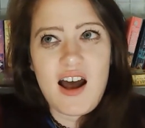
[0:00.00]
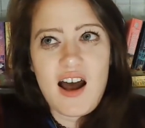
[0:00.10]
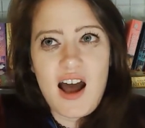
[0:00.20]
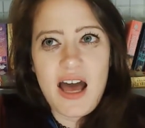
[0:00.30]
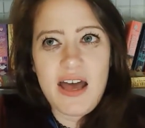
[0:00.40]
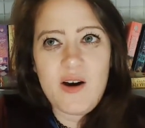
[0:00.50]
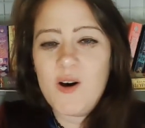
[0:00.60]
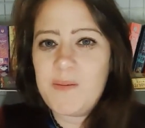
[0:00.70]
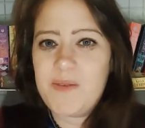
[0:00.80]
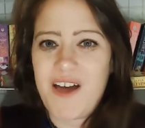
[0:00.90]
I
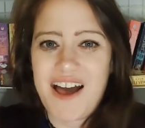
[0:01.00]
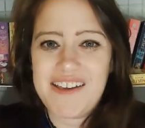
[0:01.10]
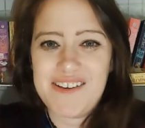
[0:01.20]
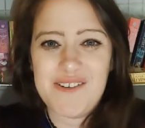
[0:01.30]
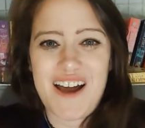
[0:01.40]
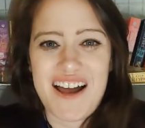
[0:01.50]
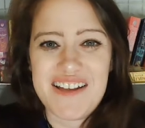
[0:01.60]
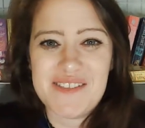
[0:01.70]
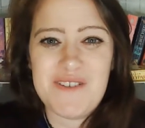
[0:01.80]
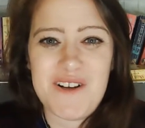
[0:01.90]
hope that you
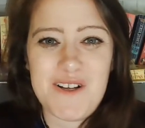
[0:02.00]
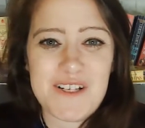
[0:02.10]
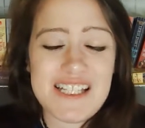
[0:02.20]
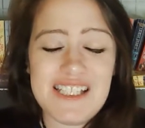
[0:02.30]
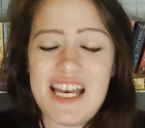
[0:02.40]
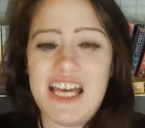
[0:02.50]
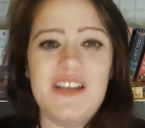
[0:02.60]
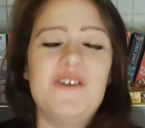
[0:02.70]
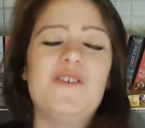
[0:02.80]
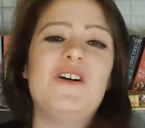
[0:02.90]
guys will
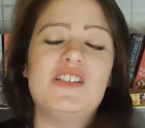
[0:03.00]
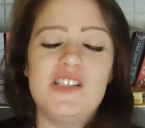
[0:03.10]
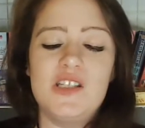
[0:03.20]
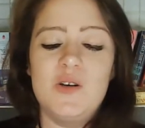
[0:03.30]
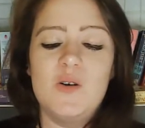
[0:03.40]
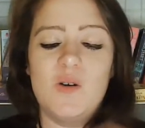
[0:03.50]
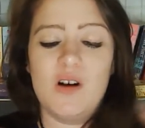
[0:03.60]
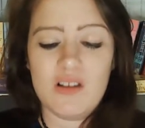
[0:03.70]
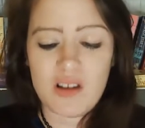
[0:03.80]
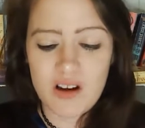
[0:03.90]
continue to
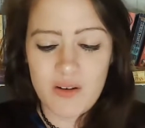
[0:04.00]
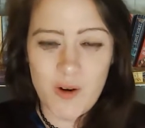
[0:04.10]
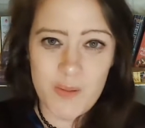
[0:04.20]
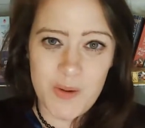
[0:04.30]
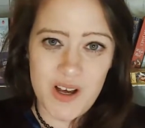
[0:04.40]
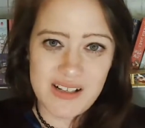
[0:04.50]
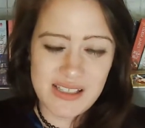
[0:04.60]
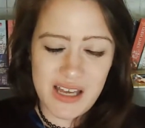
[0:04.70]
look for books.